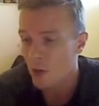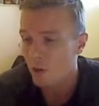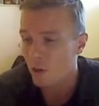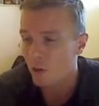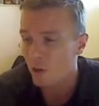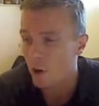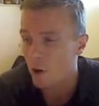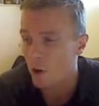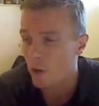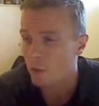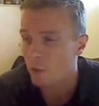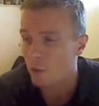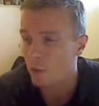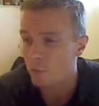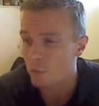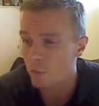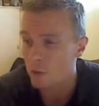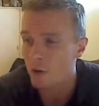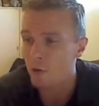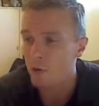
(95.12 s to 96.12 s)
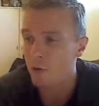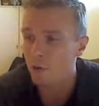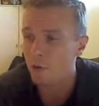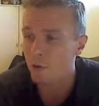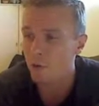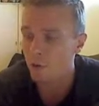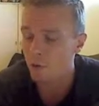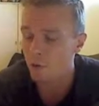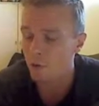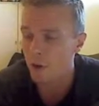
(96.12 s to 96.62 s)
So I thought it'd be
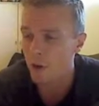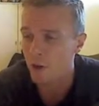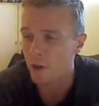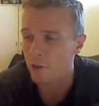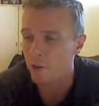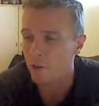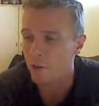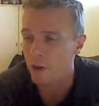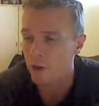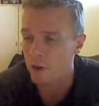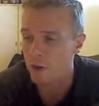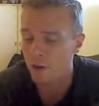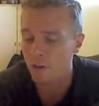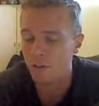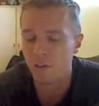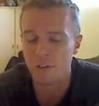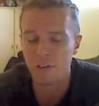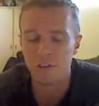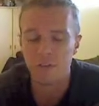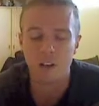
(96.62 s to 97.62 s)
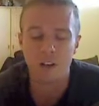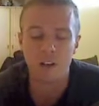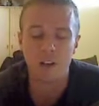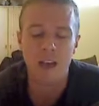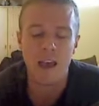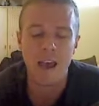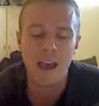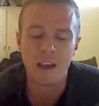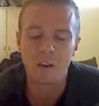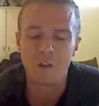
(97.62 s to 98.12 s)
interesting to create a site that actually started
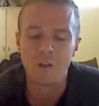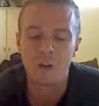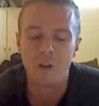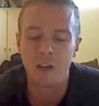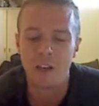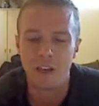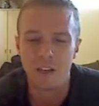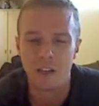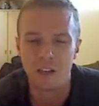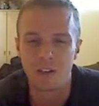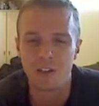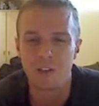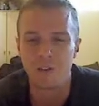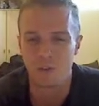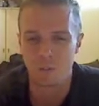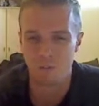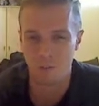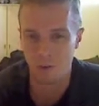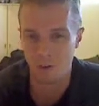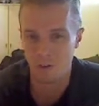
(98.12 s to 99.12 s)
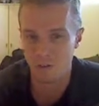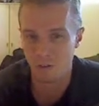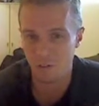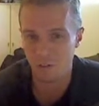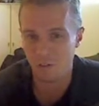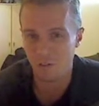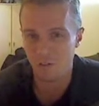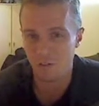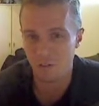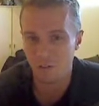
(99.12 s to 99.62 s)
aggregating the
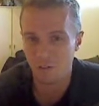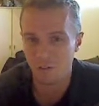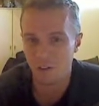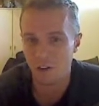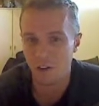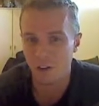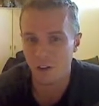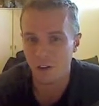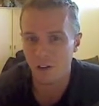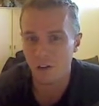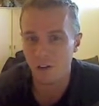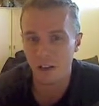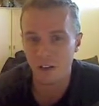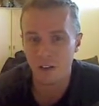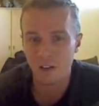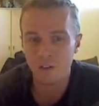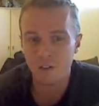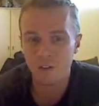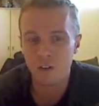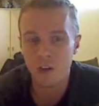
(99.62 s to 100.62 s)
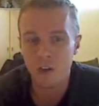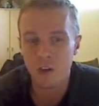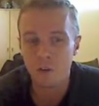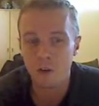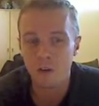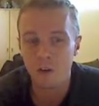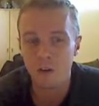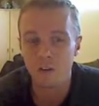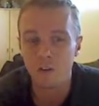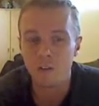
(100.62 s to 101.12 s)
breaches and saying, okay, let's go
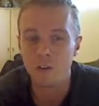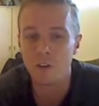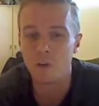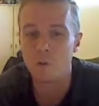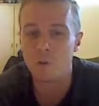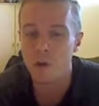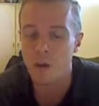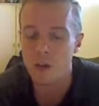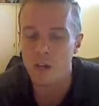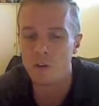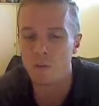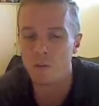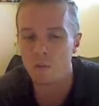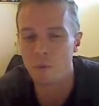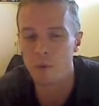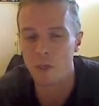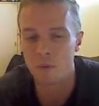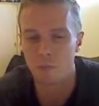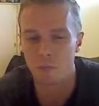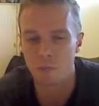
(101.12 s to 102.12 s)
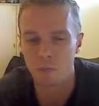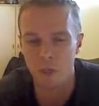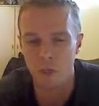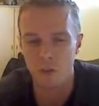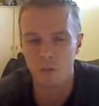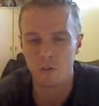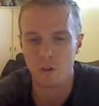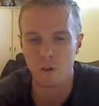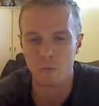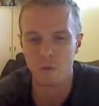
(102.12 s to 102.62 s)
in and see where you've been
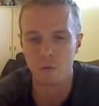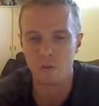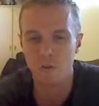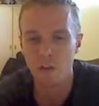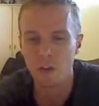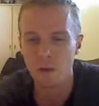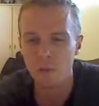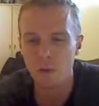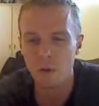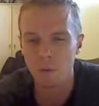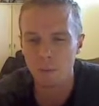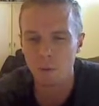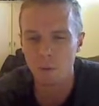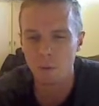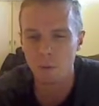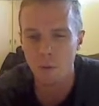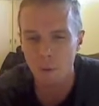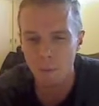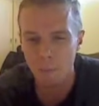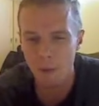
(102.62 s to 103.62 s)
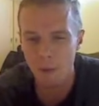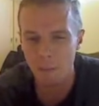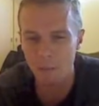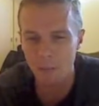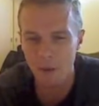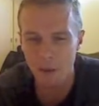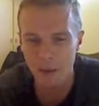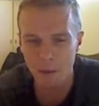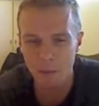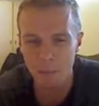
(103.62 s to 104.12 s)
breached. And we're seeing people pop up
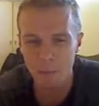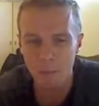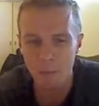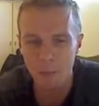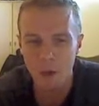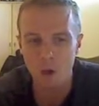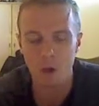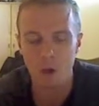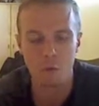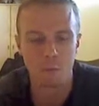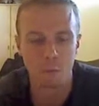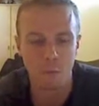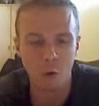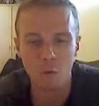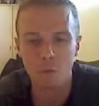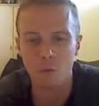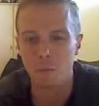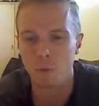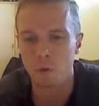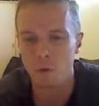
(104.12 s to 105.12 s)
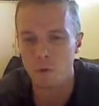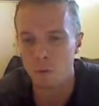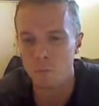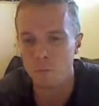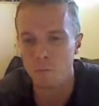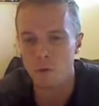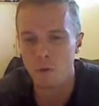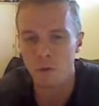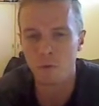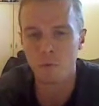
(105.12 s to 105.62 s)
now on multiple
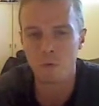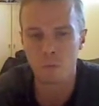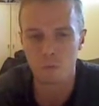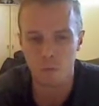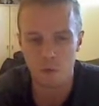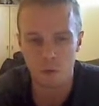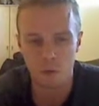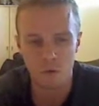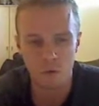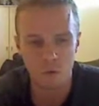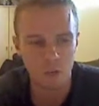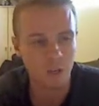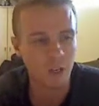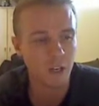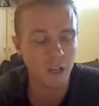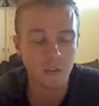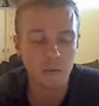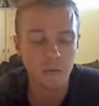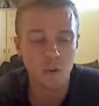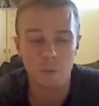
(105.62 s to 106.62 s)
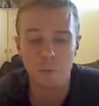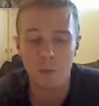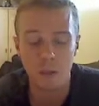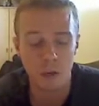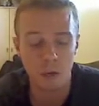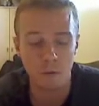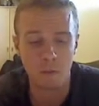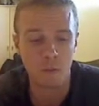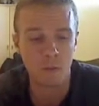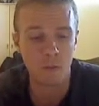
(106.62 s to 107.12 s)
different breaches, and inevitably
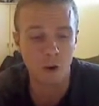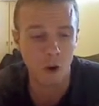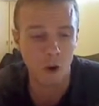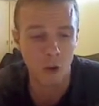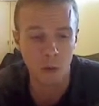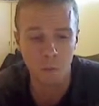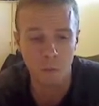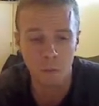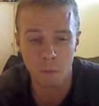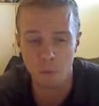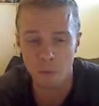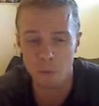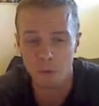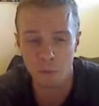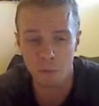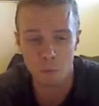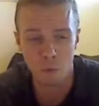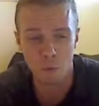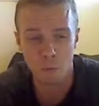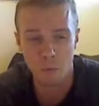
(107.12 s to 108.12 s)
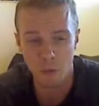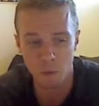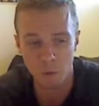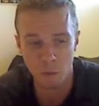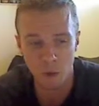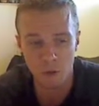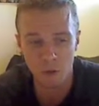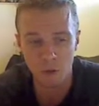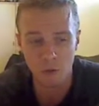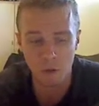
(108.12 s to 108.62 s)
over time when we see more big
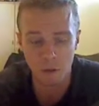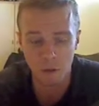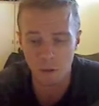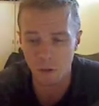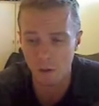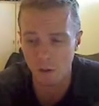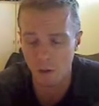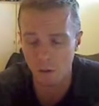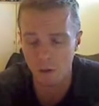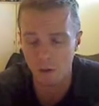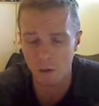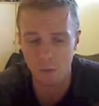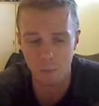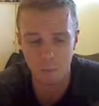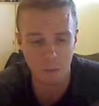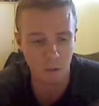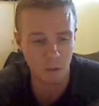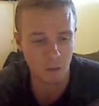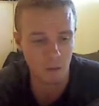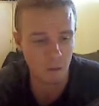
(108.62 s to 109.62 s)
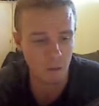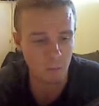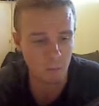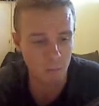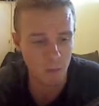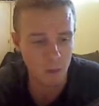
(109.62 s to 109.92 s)
ones, and I suspect that